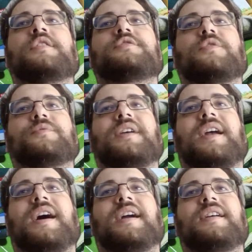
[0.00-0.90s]
So
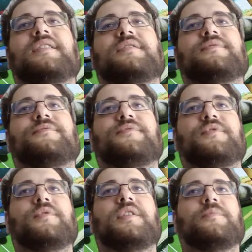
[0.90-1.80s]
there aren't
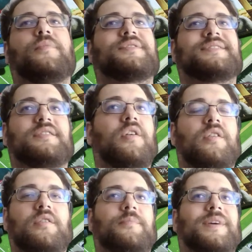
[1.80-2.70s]
few in the box at
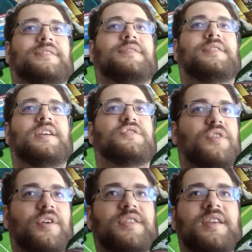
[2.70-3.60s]
all, but in
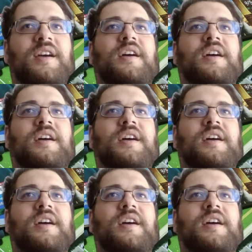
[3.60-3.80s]
short,